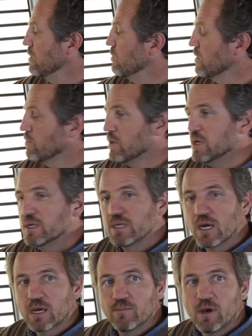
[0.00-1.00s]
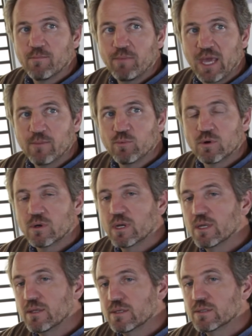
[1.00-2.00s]
with, we're going to talk about paper,
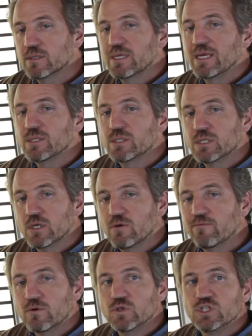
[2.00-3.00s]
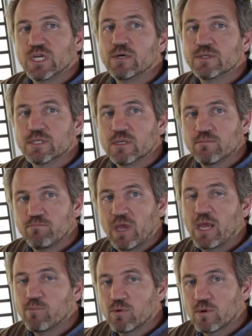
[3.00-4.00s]
and this is a silver gelatin
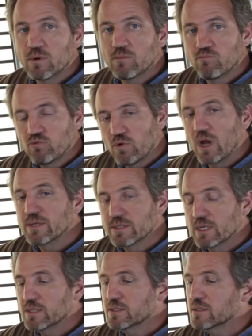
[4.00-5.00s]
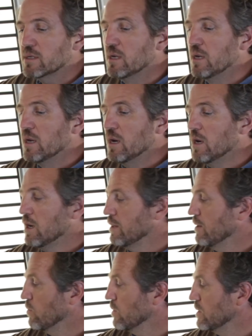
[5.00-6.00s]
paper process
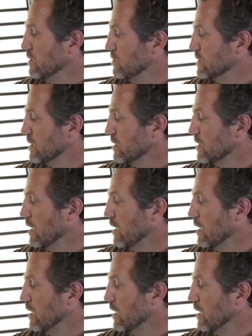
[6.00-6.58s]
that we're using.